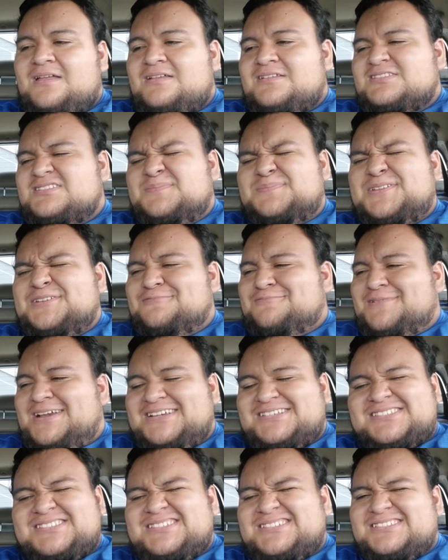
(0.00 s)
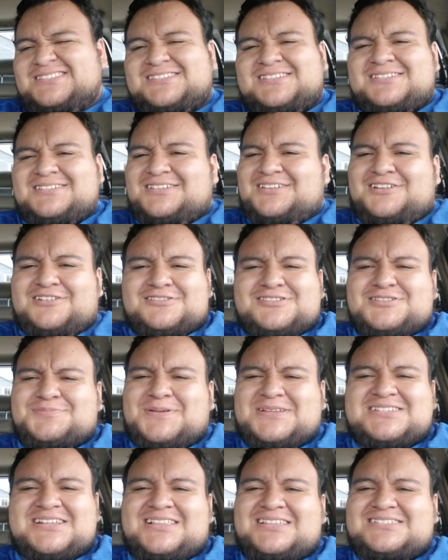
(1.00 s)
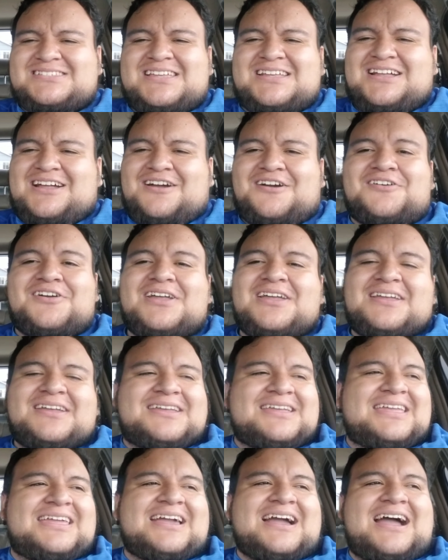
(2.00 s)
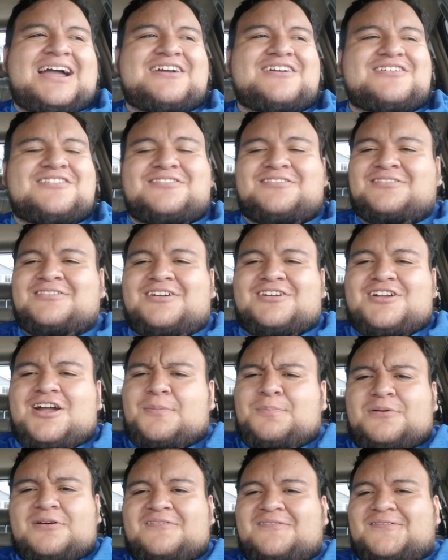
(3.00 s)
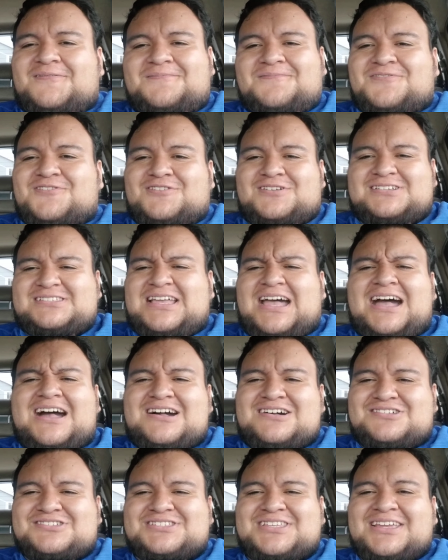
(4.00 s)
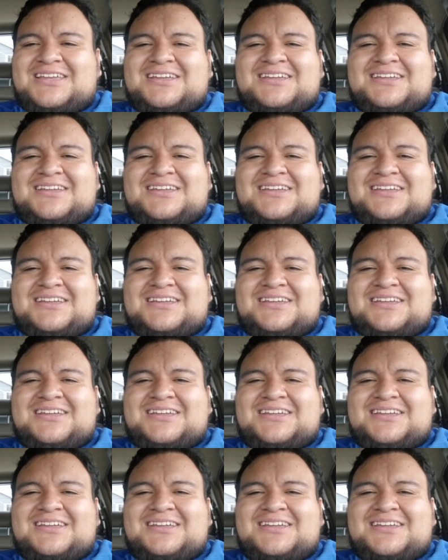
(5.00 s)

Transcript: Something racist, you know, just basically saying how he hired a couple of them for his house,